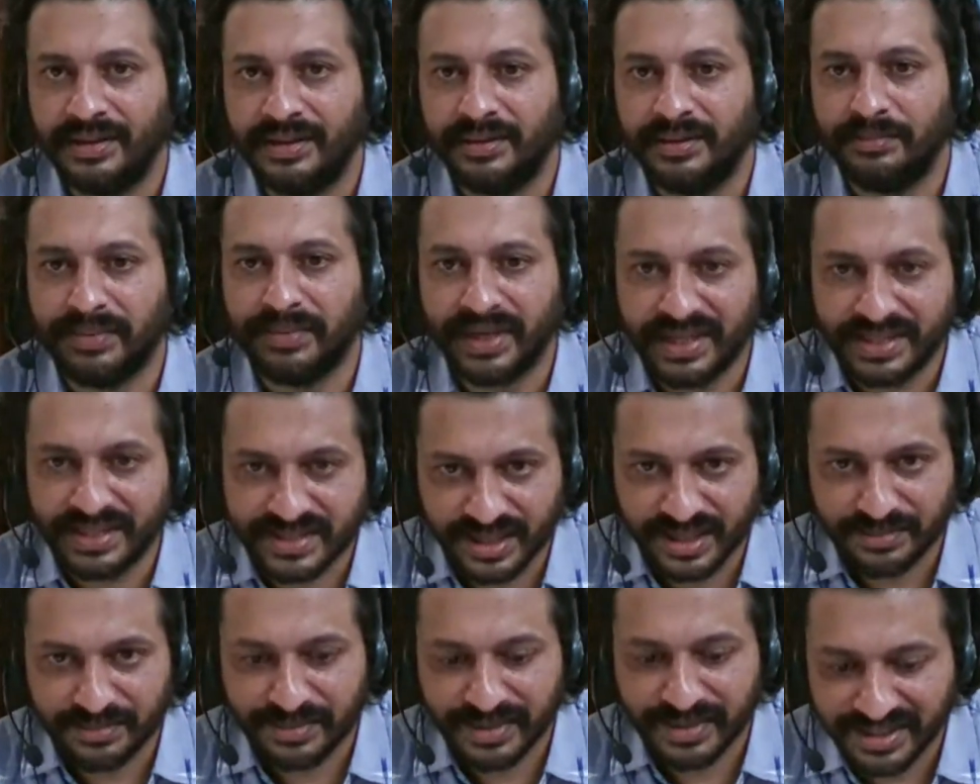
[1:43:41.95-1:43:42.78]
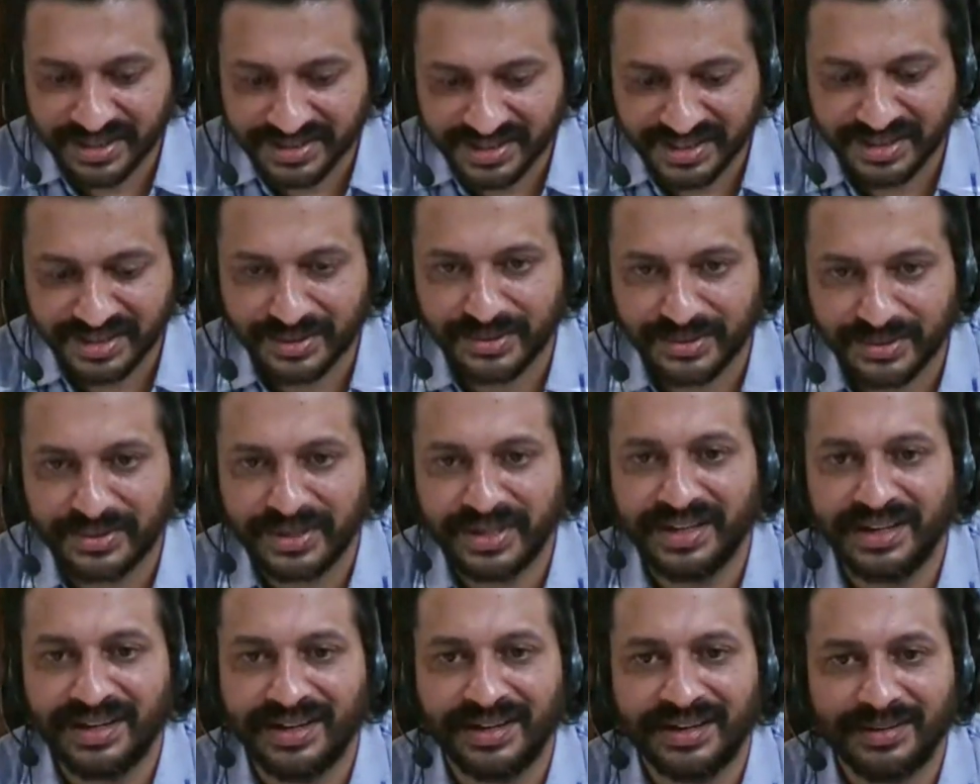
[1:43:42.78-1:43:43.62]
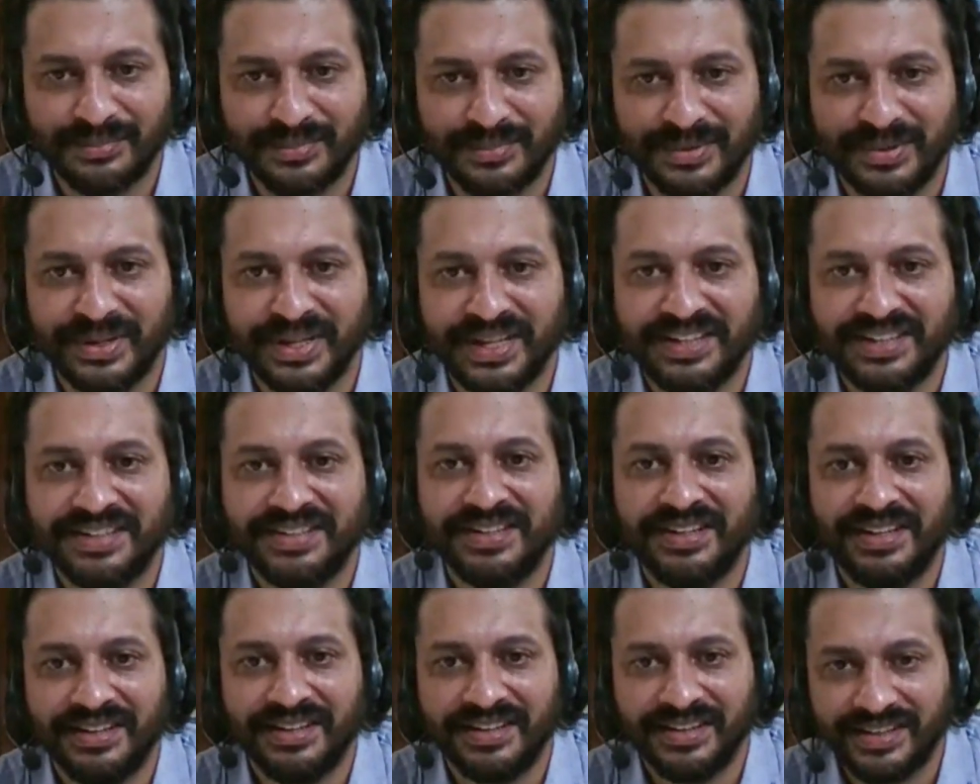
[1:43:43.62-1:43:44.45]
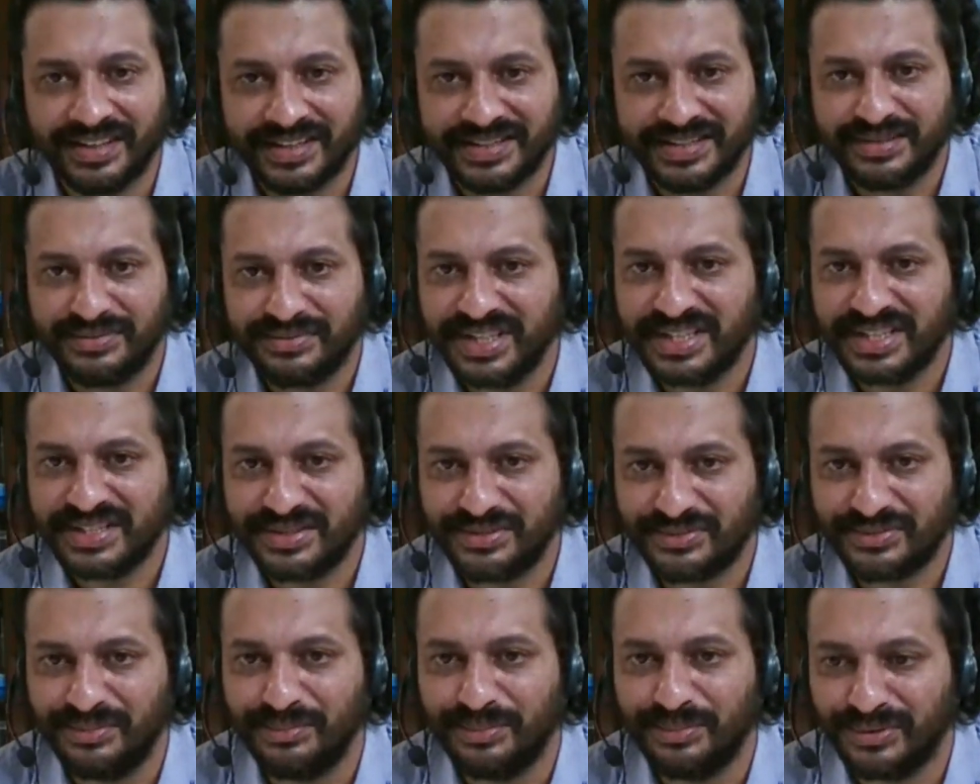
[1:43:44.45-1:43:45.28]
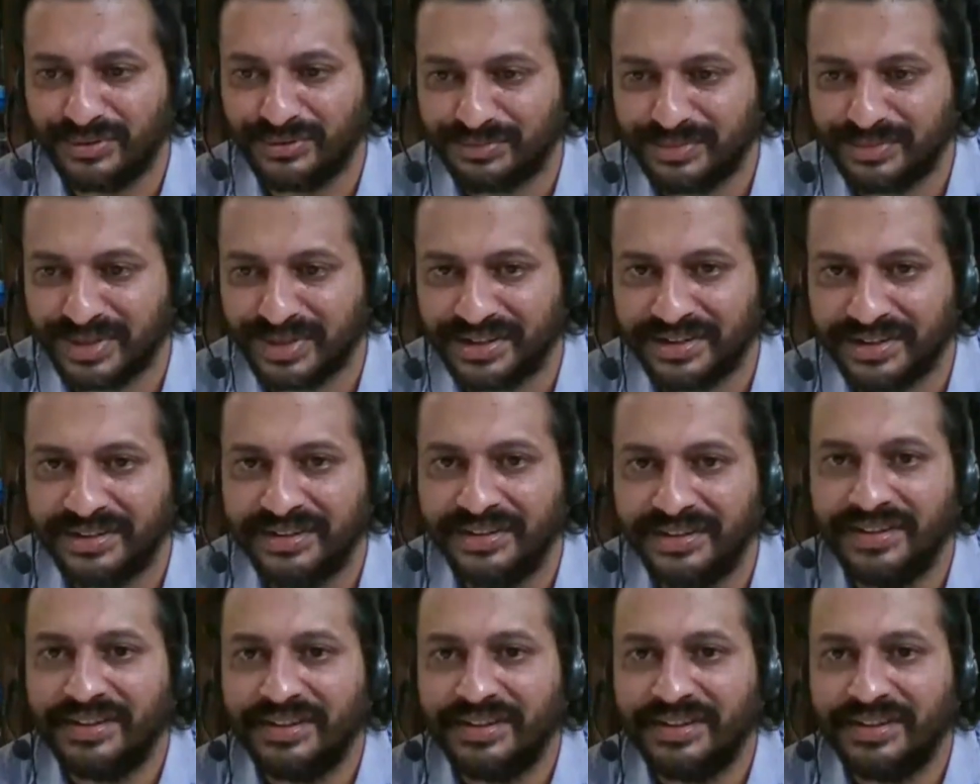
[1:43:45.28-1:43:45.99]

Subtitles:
By celebrating colonial modernity as a phase of improvement,